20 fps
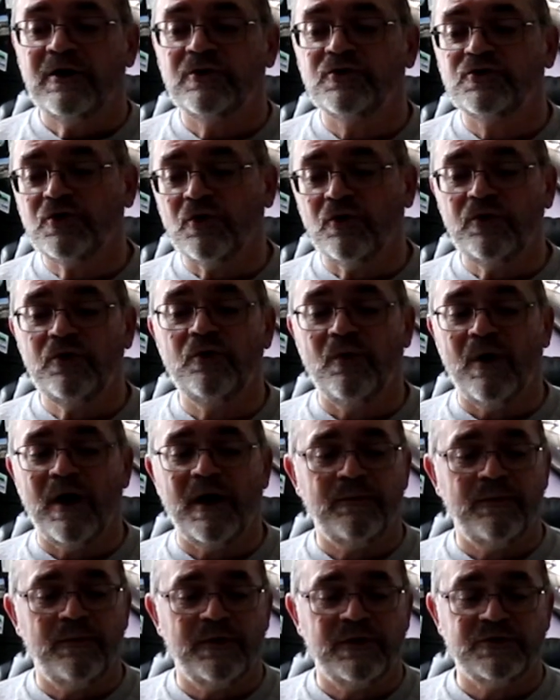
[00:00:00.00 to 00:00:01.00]
and show
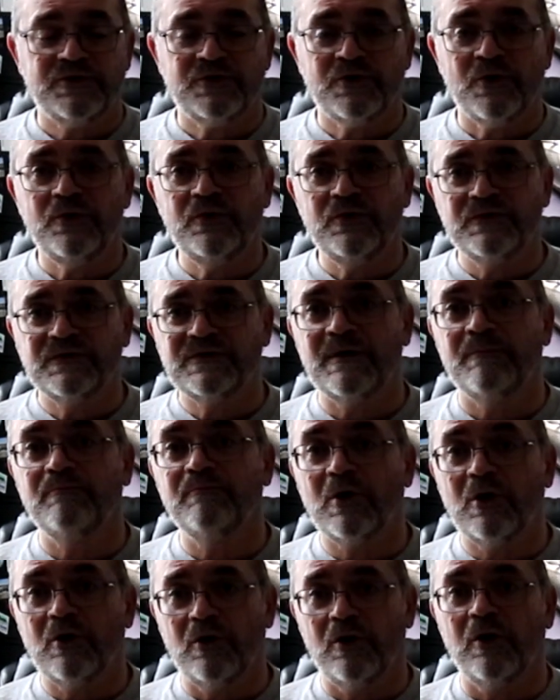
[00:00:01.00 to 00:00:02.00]
you
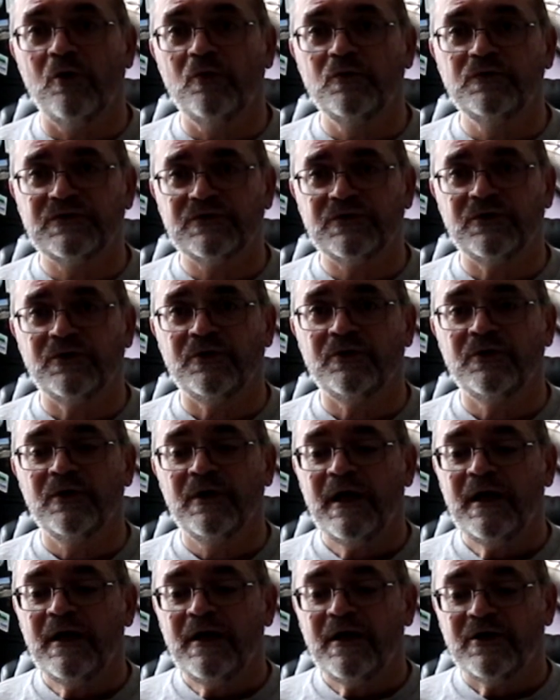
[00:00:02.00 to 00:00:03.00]
some closer
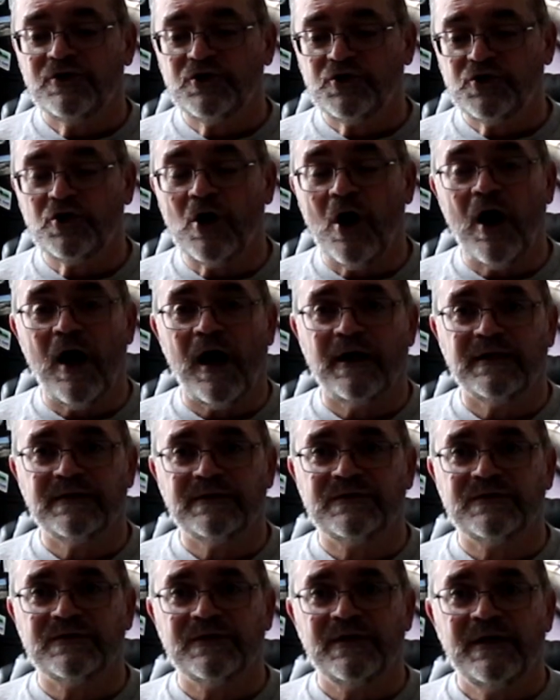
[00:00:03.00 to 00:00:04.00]

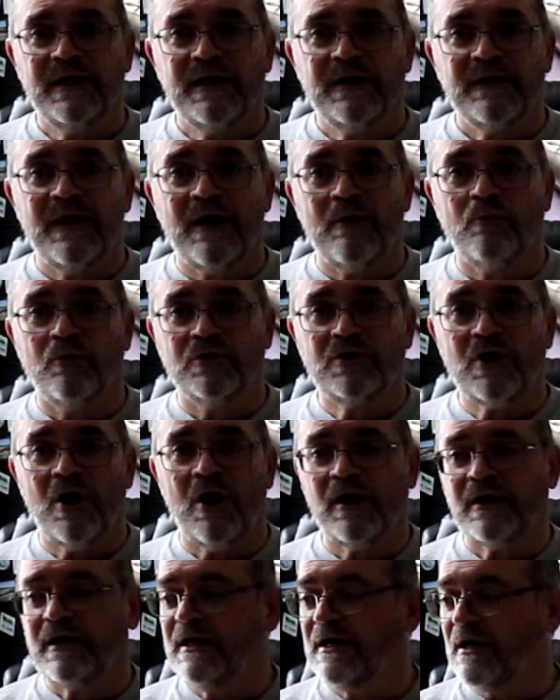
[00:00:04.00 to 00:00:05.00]
shots that we're
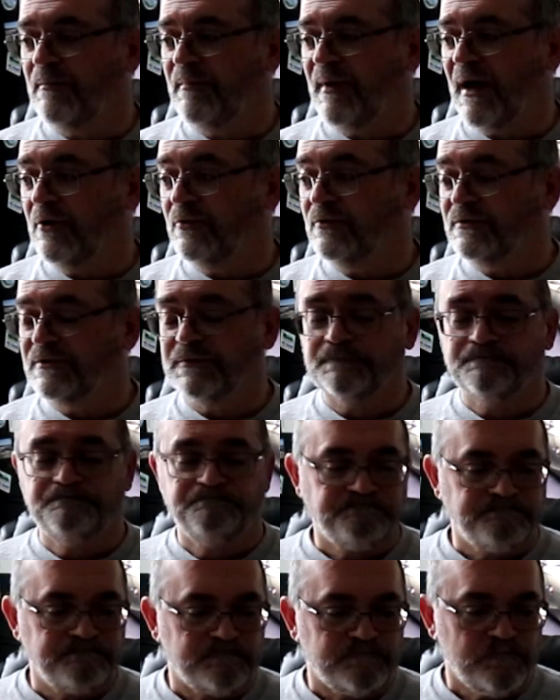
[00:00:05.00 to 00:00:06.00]
talking about.
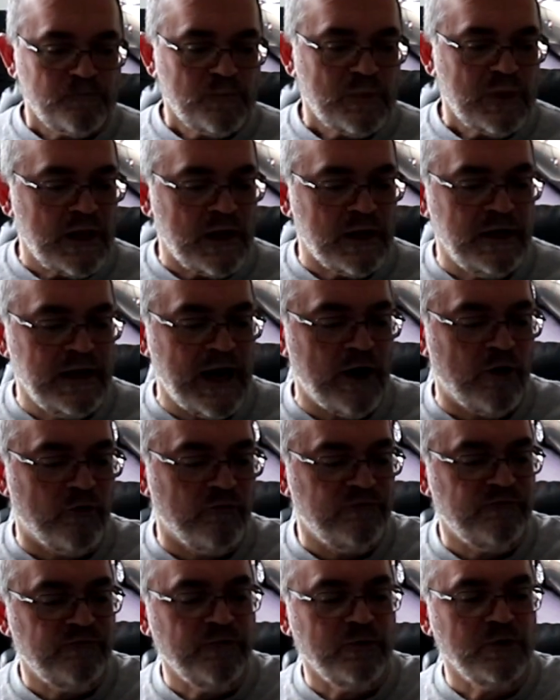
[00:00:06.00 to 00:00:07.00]
Now,
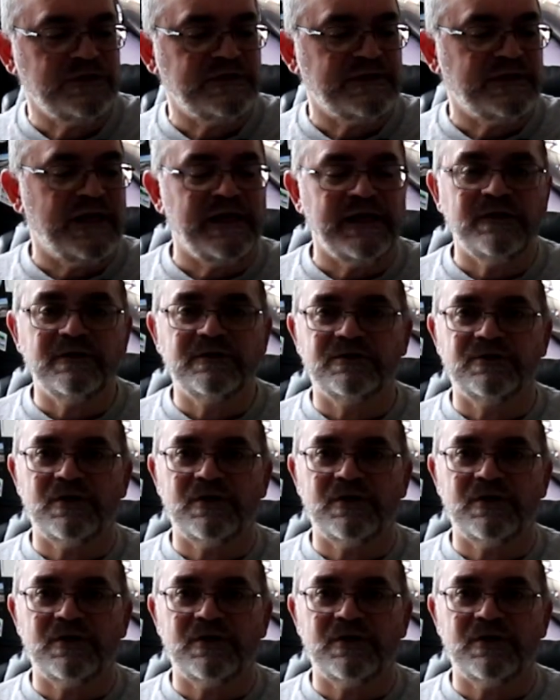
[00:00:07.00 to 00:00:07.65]
first thing to